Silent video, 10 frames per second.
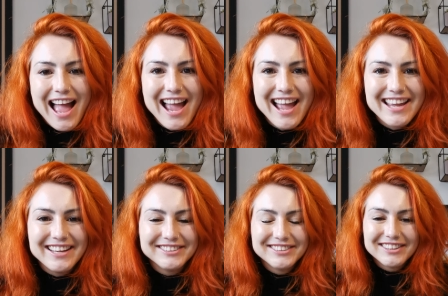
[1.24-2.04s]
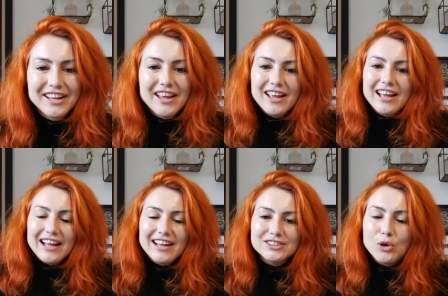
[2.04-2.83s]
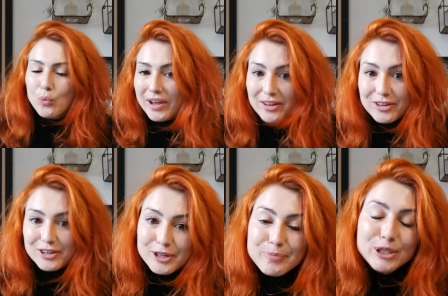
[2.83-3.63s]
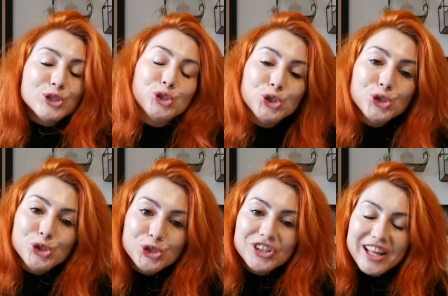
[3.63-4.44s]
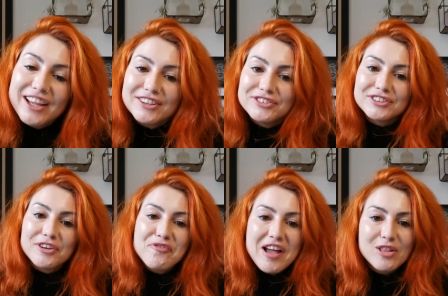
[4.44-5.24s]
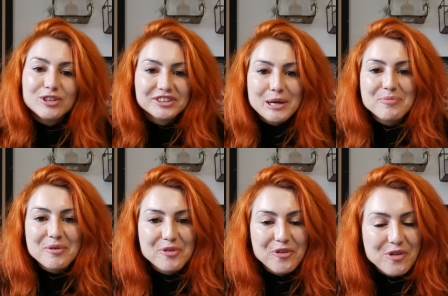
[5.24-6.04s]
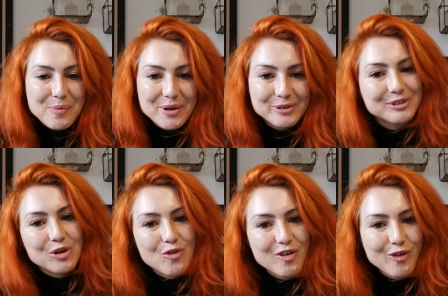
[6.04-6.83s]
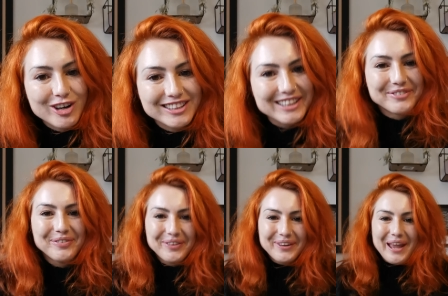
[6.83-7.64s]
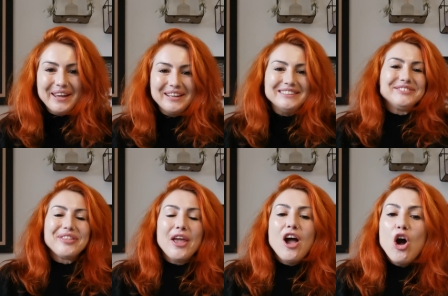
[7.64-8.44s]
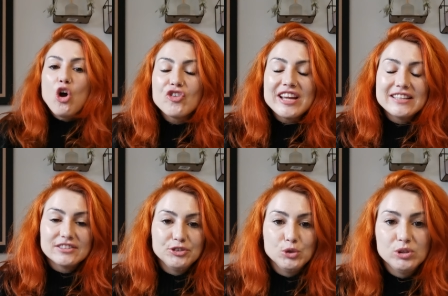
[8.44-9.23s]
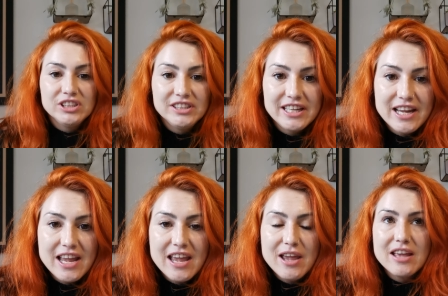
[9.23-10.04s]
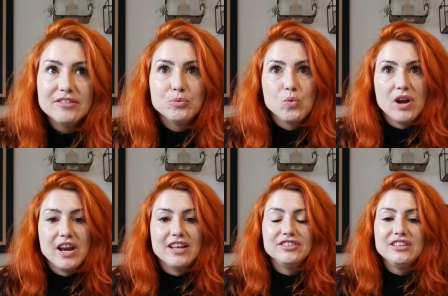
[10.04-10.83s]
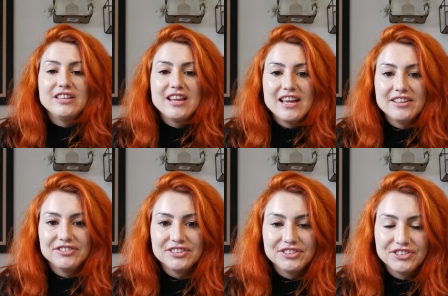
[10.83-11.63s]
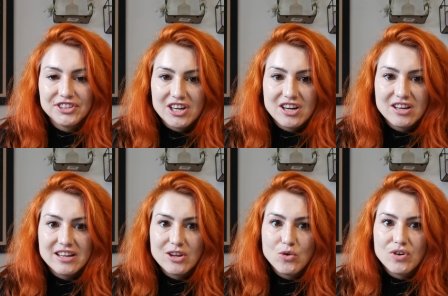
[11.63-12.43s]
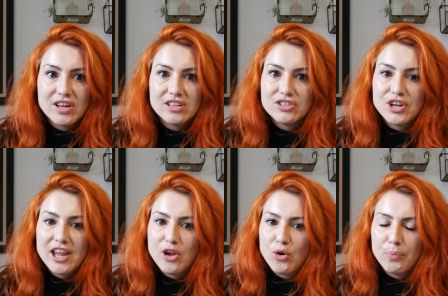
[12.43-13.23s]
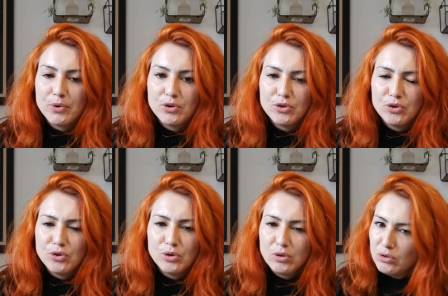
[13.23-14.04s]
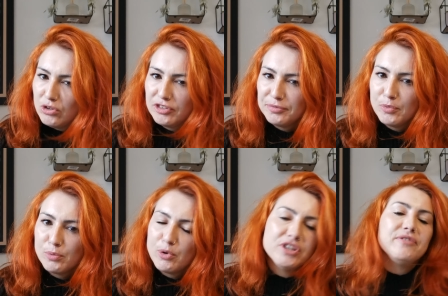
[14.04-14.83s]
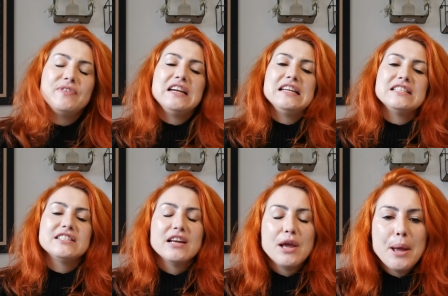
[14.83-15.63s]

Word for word: Hi, and welcome to your next fat loss tip for females over 40. Yay! All right, so today's one isn't necessarily going to help you lose more body fat,